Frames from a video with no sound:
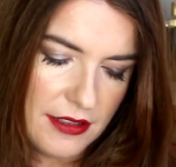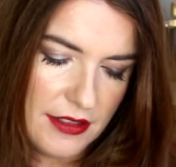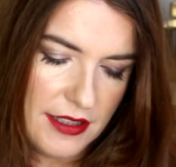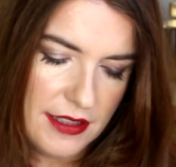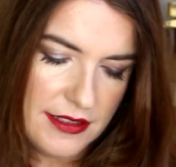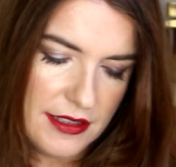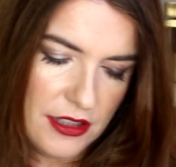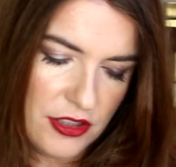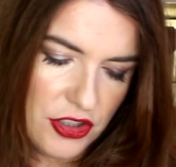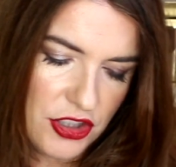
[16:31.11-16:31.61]
So
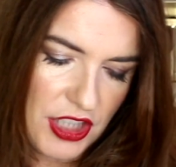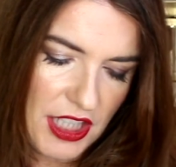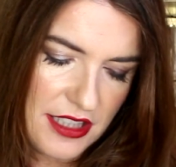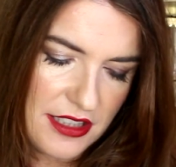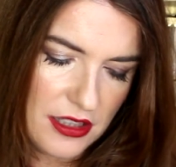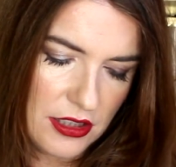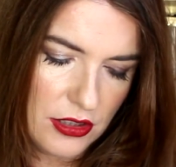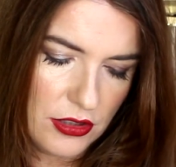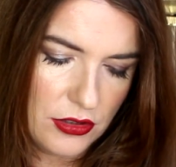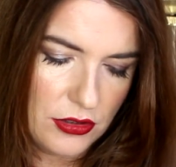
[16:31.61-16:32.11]
there's
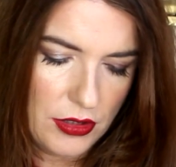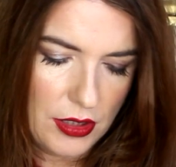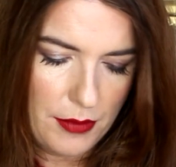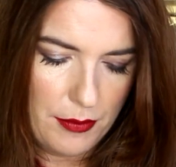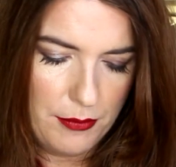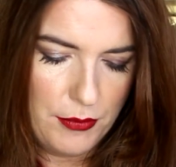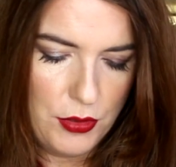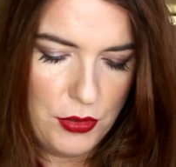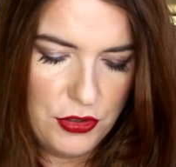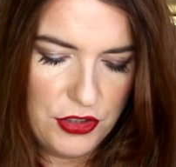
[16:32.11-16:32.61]
shadow,
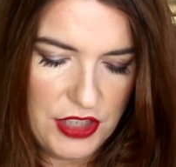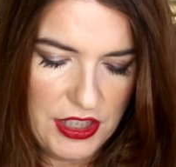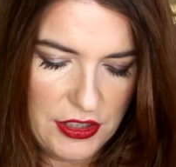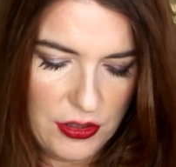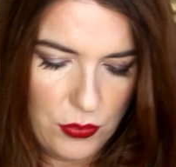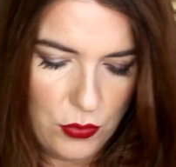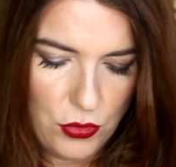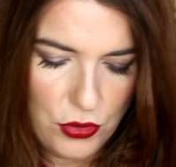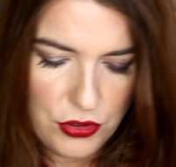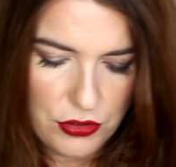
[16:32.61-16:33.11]
moon
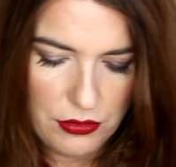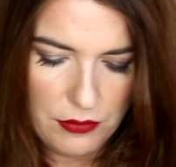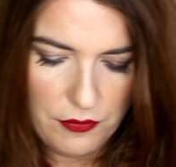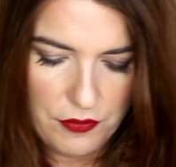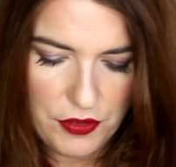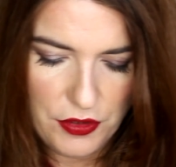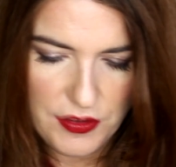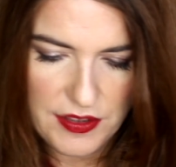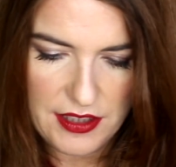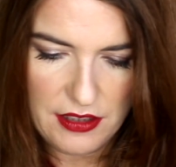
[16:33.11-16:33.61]
shadow, water
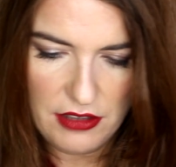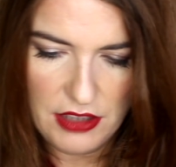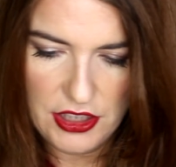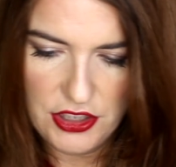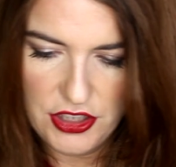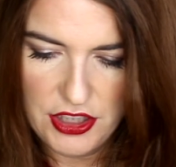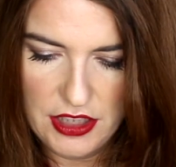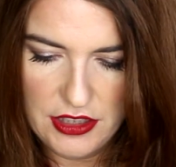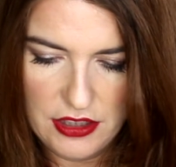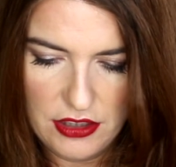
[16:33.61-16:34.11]
infused
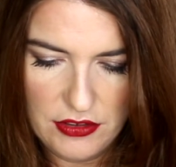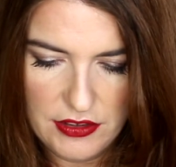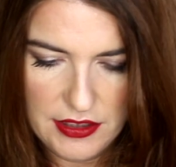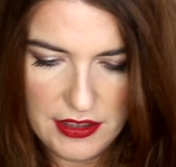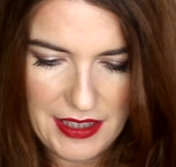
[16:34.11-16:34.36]
eyeshadow.